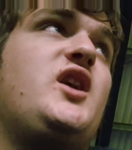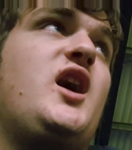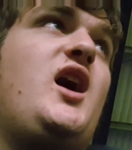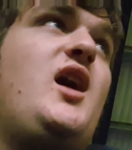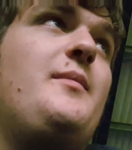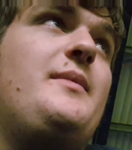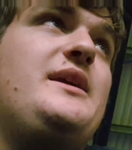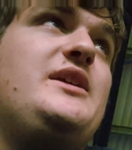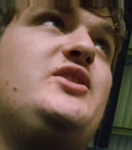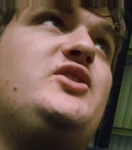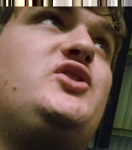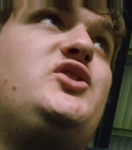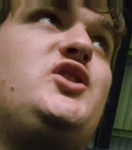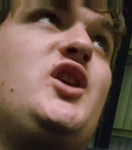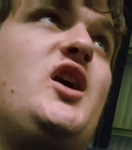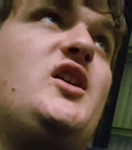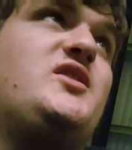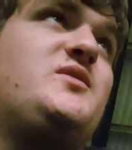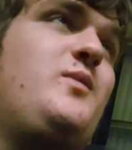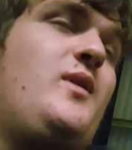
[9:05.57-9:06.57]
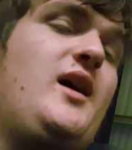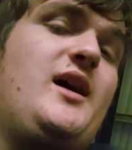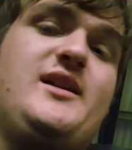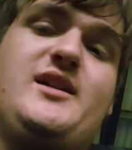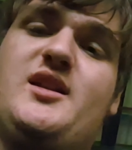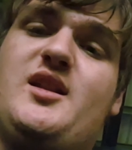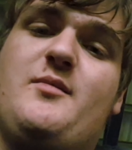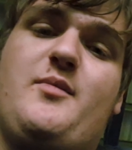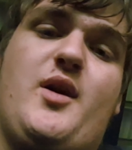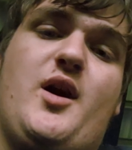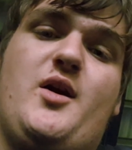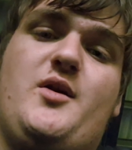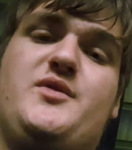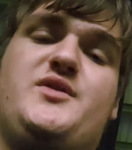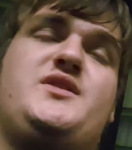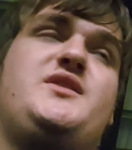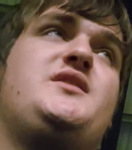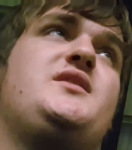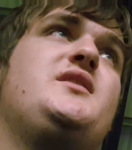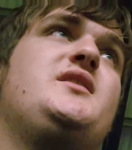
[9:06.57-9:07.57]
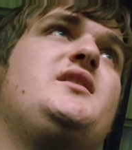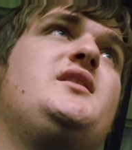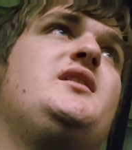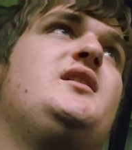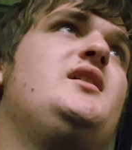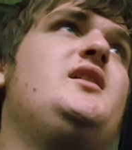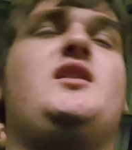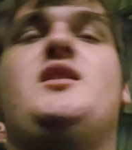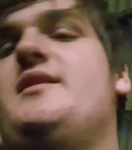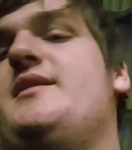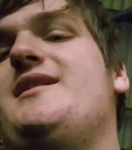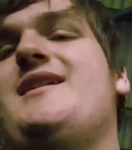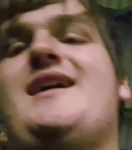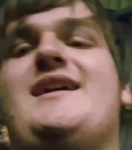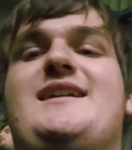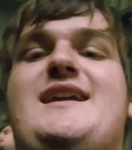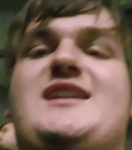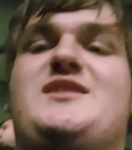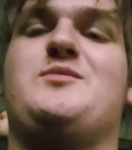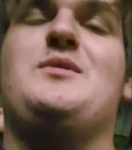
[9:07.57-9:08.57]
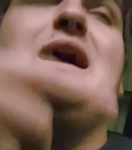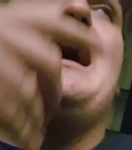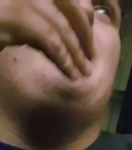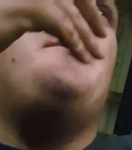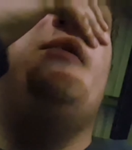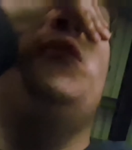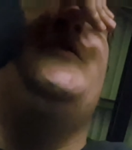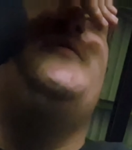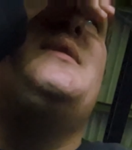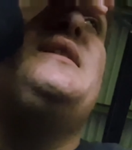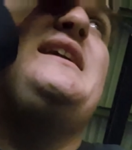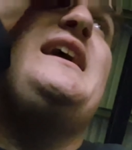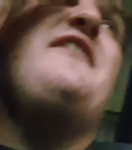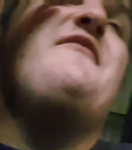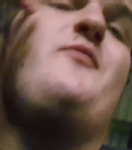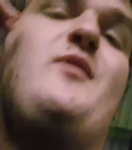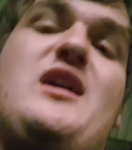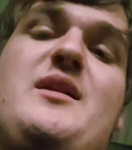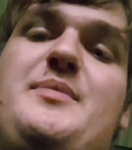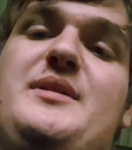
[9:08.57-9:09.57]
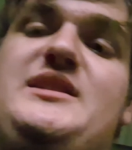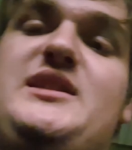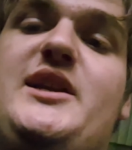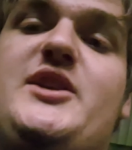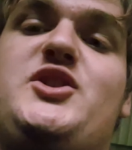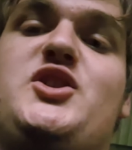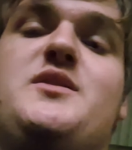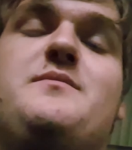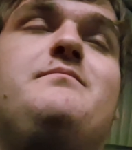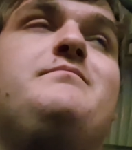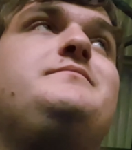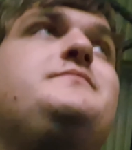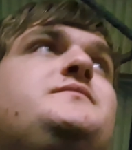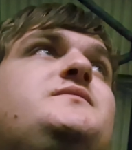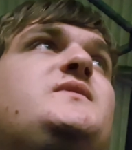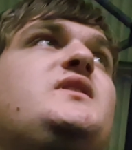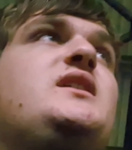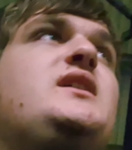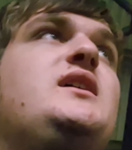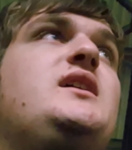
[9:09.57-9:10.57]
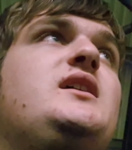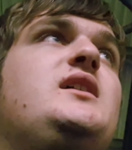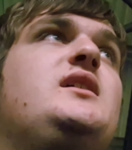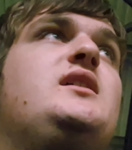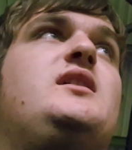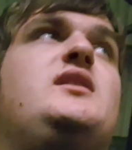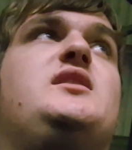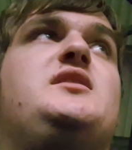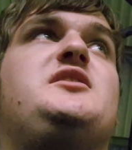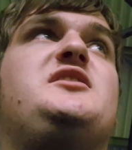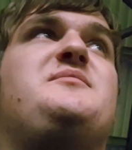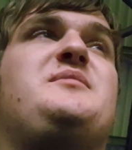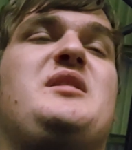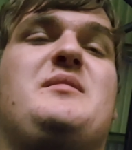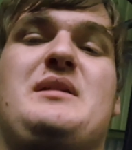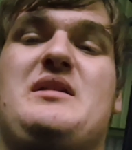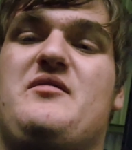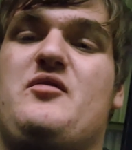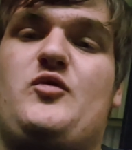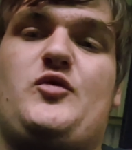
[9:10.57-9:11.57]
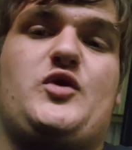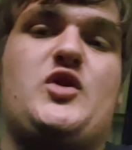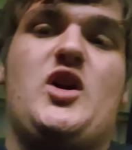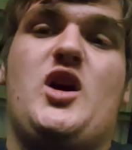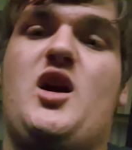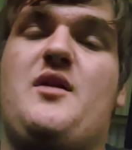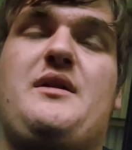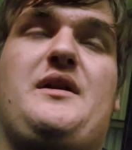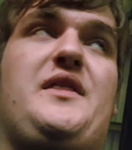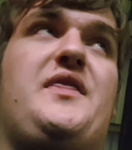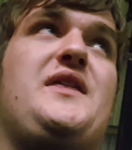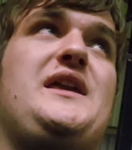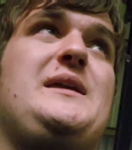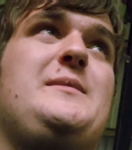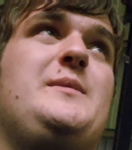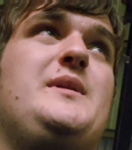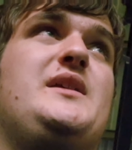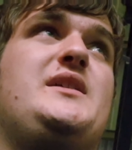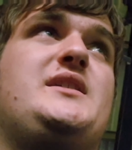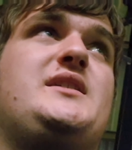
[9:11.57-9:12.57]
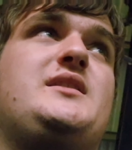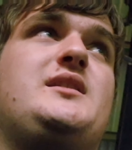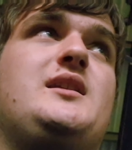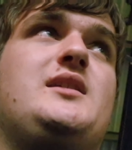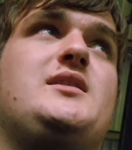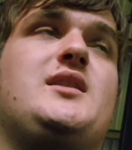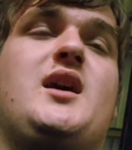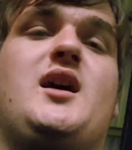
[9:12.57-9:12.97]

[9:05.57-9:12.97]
Derby just wide of the post. And guess what happened? We gave away possession. It's a bit of a recurring theme this this